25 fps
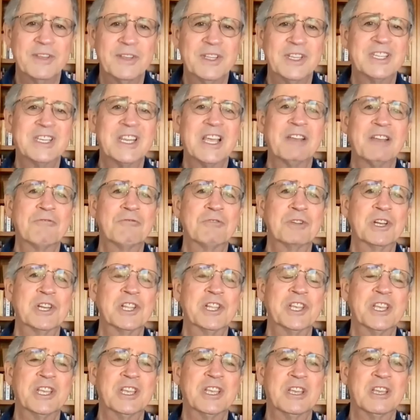It's not
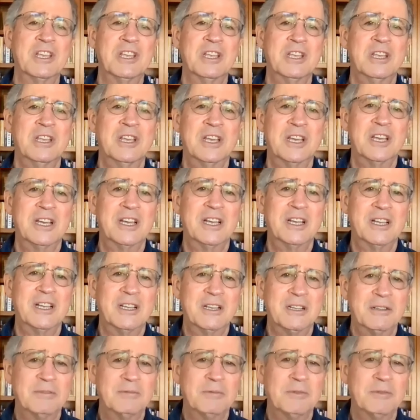really, uh,